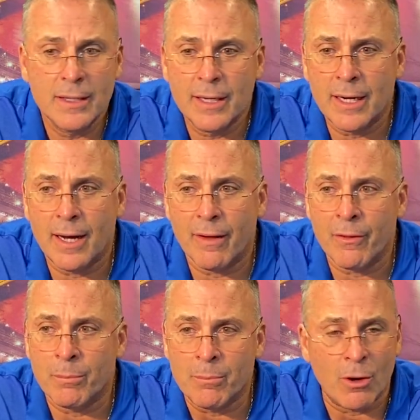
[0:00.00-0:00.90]
Uh, they'll
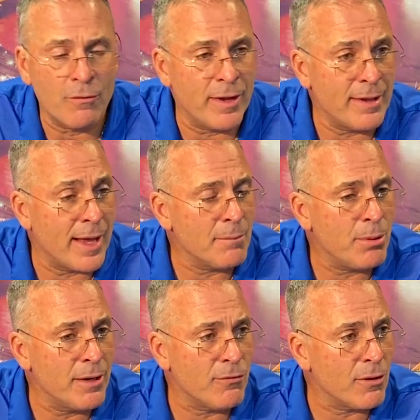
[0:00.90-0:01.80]
be motivated. They hadn't
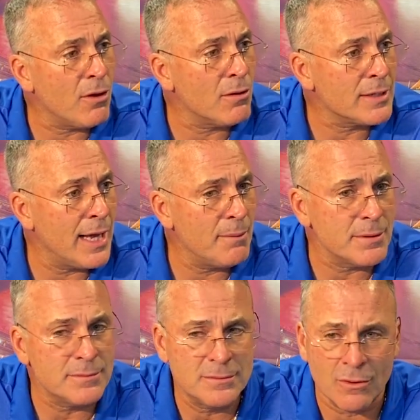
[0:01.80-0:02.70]
played for a long time and
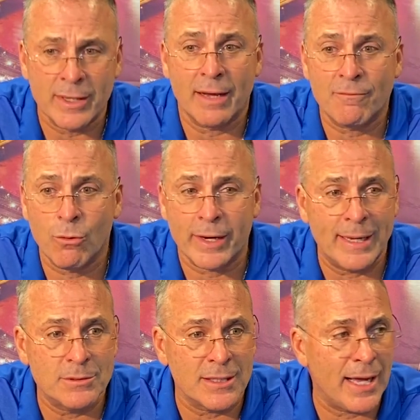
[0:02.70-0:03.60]
only got four
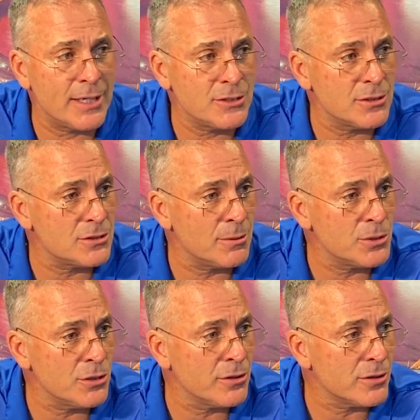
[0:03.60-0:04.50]
games in last year, so I'm
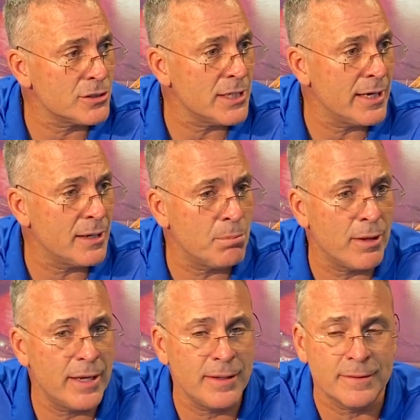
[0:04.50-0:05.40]
sure they're excited to
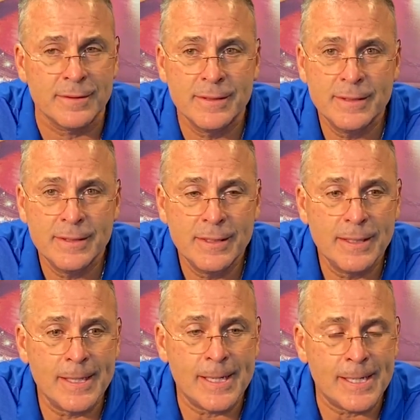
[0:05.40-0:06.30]
play, and
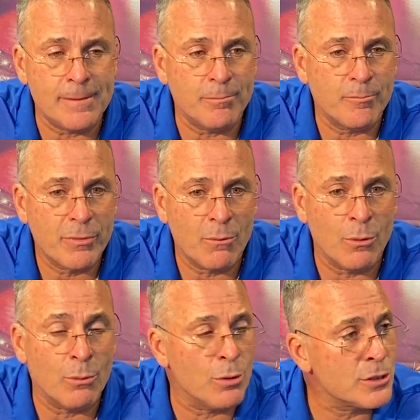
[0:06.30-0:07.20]
um, we're,
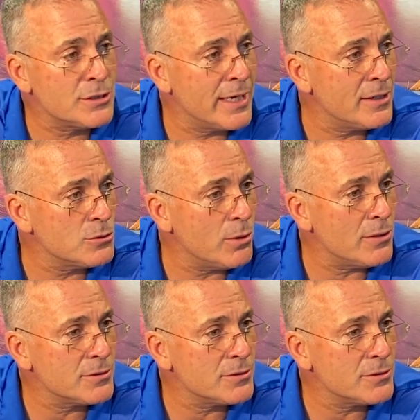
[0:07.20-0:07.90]
we're excited as well.